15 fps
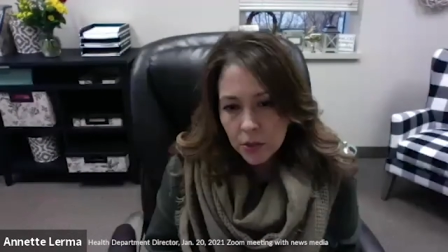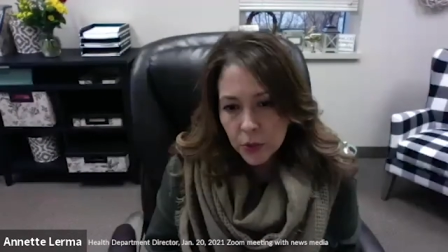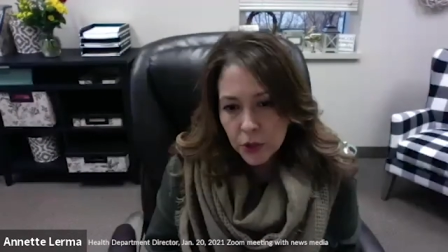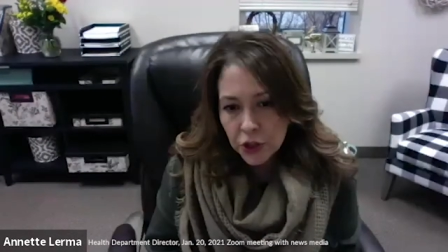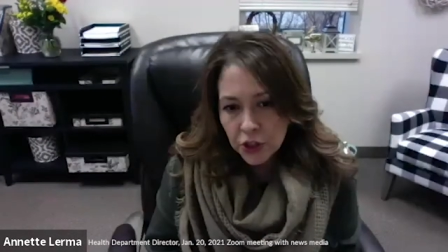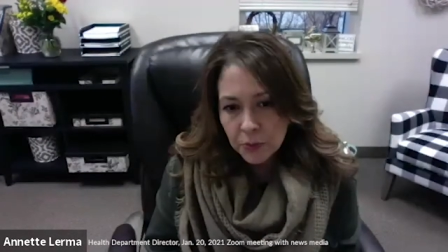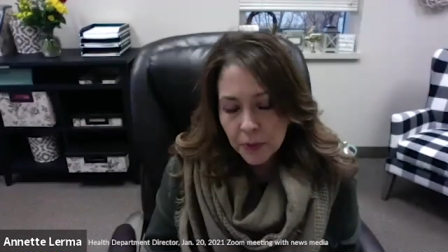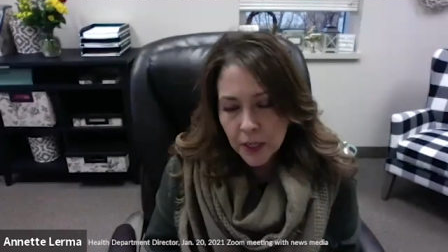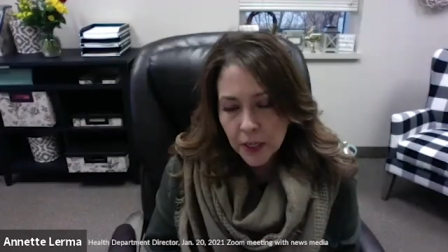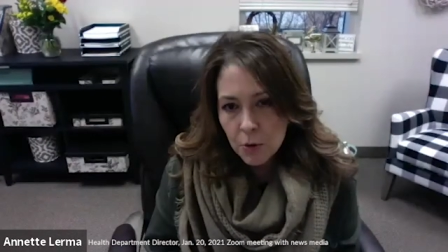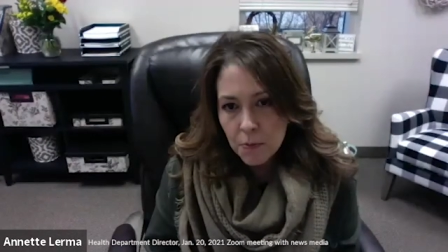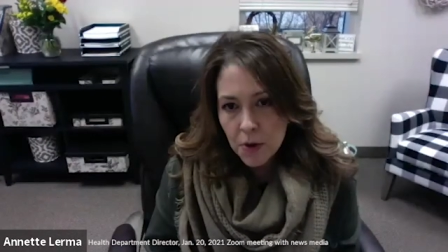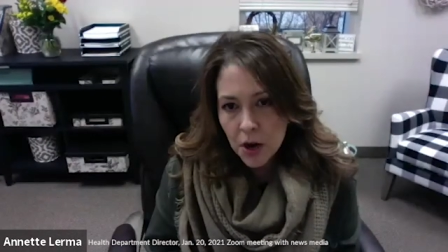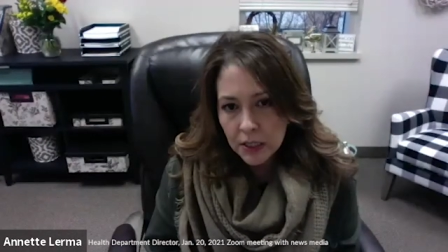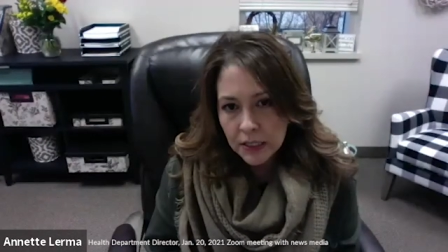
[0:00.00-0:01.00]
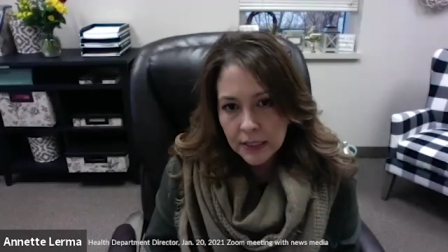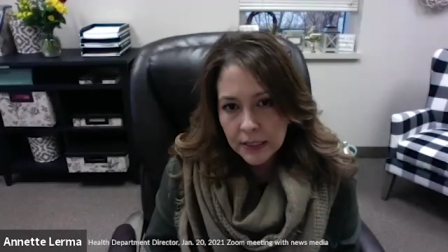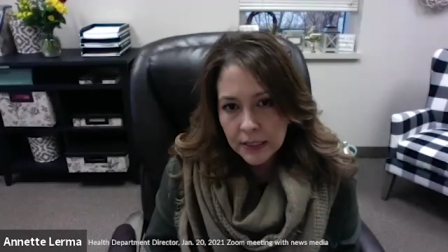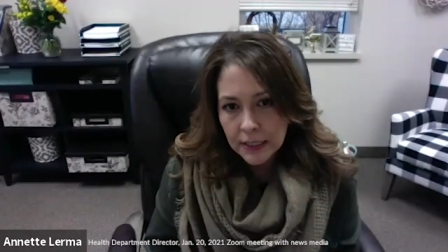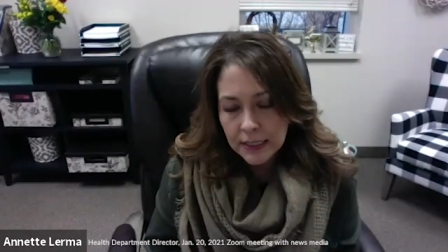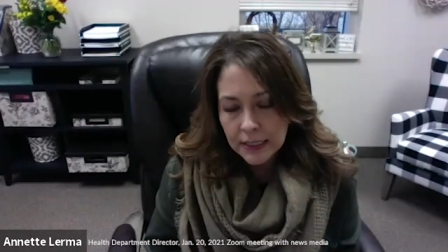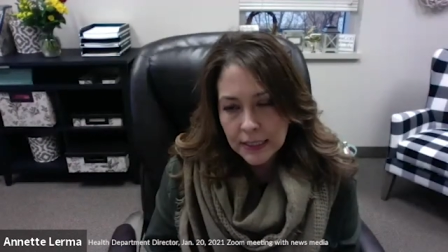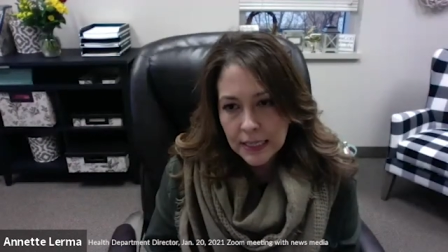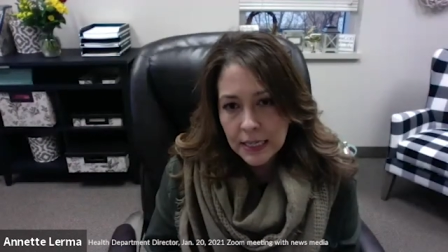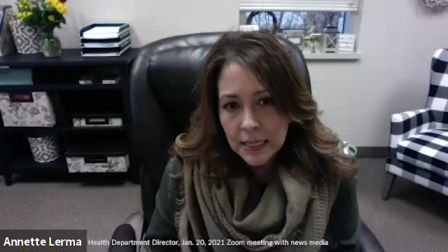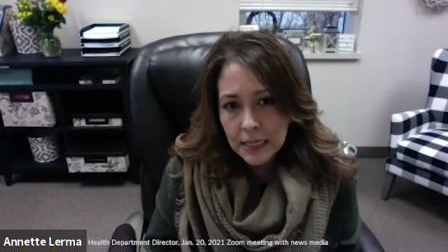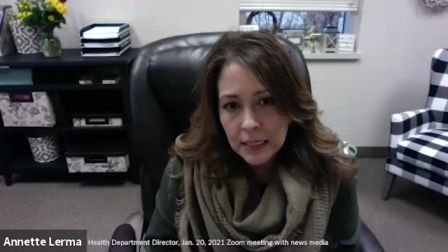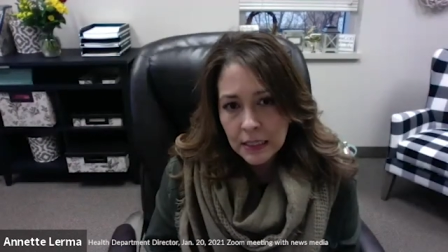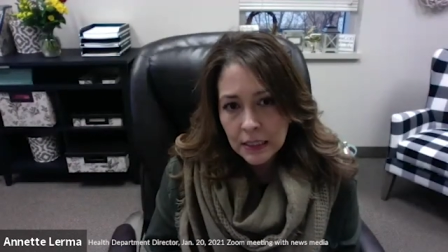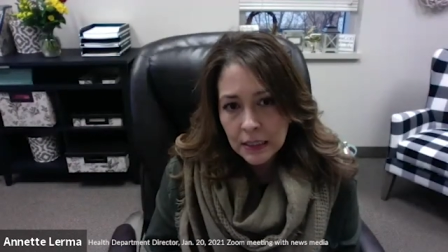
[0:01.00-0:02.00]
which is P O box
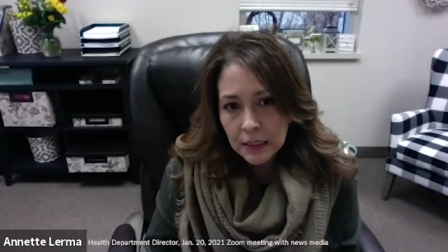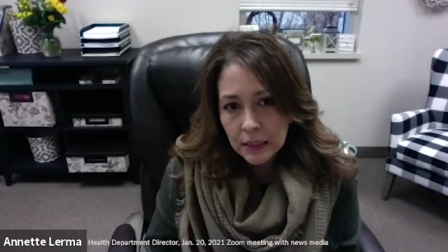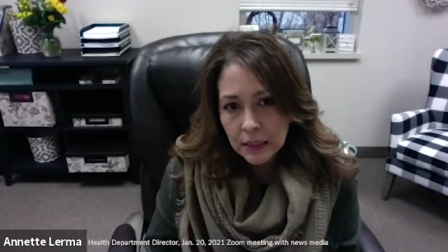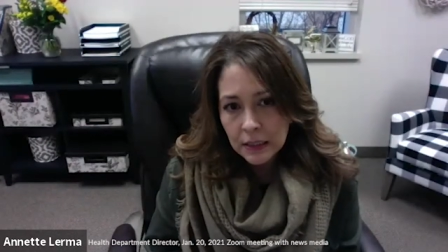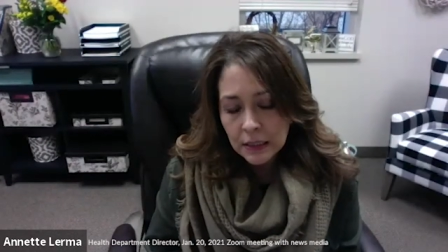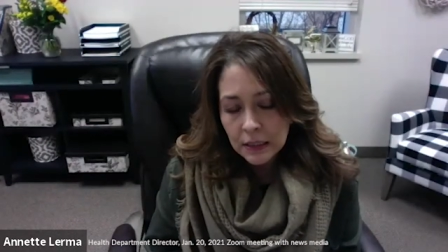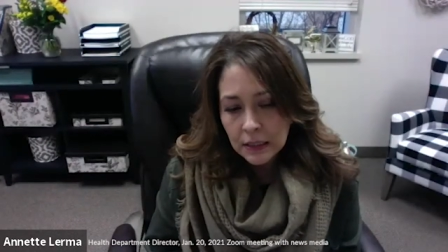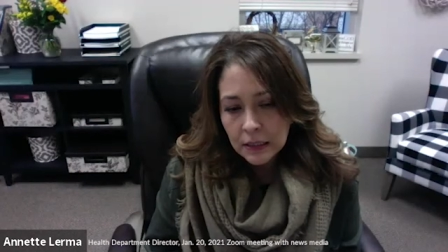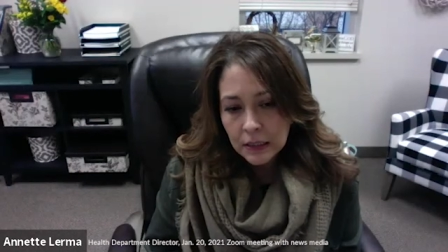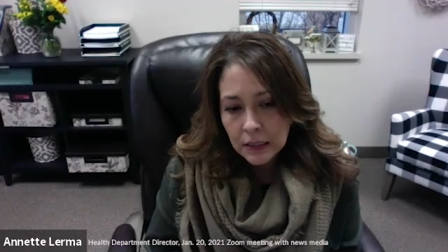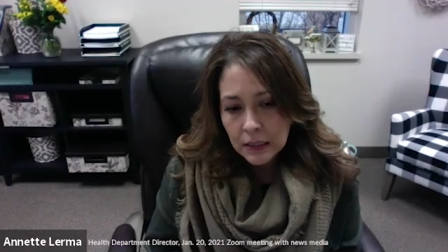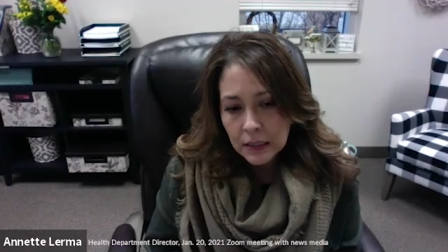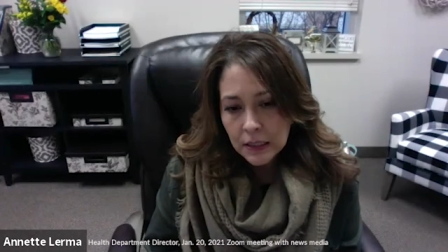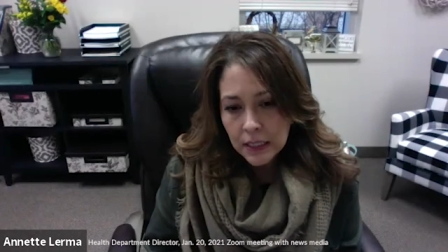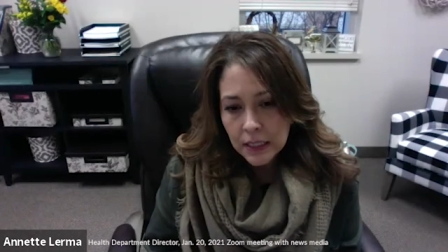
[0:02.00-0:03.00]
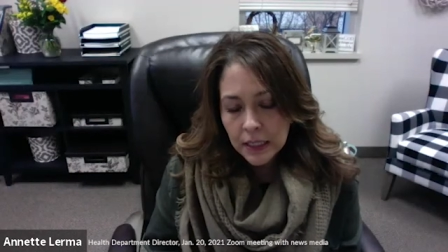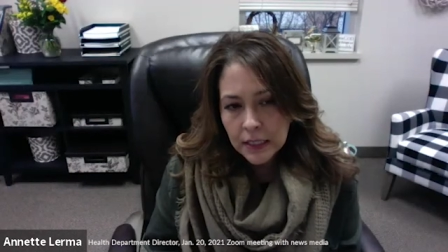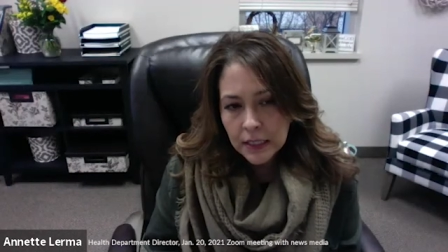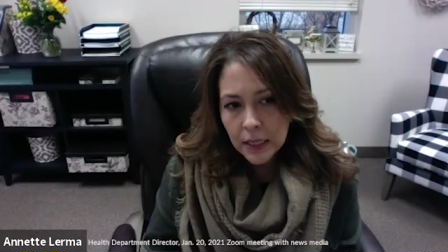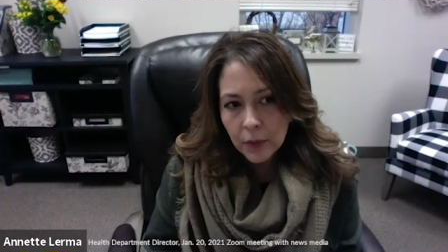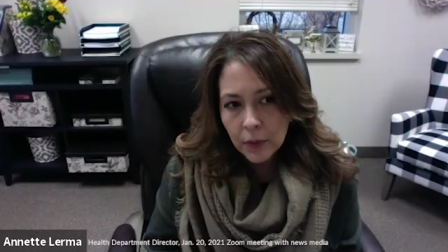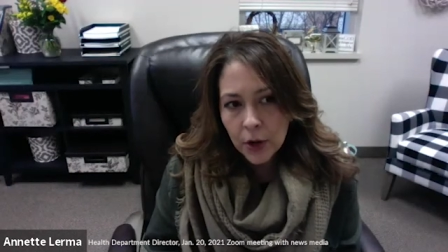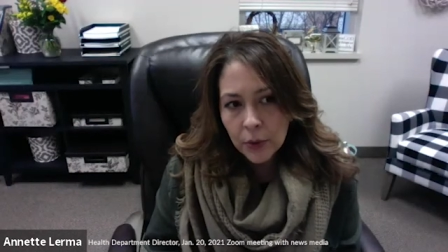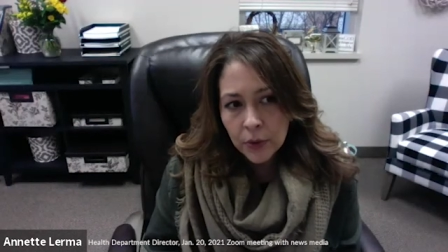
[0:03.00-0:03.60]
sixty, sixty.